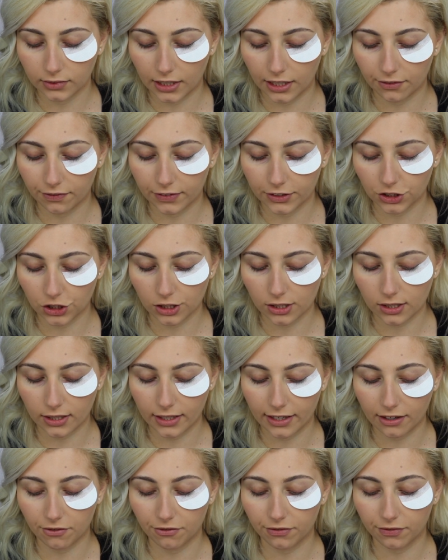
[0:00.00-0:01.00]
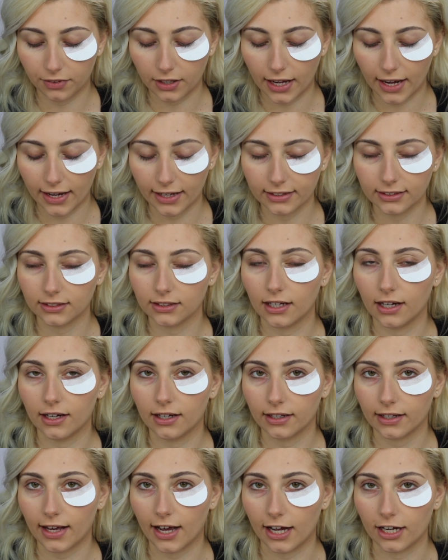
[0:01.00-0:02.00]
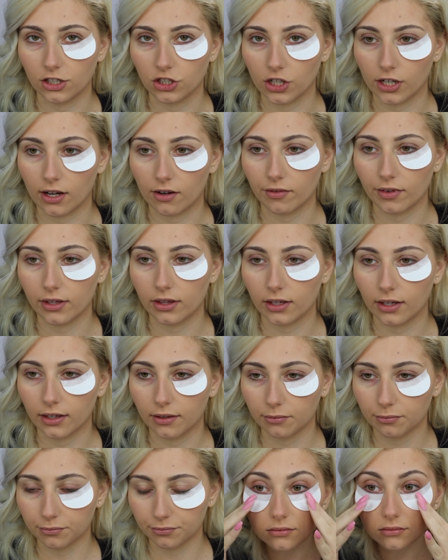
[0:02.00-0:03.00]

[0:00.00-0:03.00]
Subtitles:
If it's just laying flat, it's not catching everything.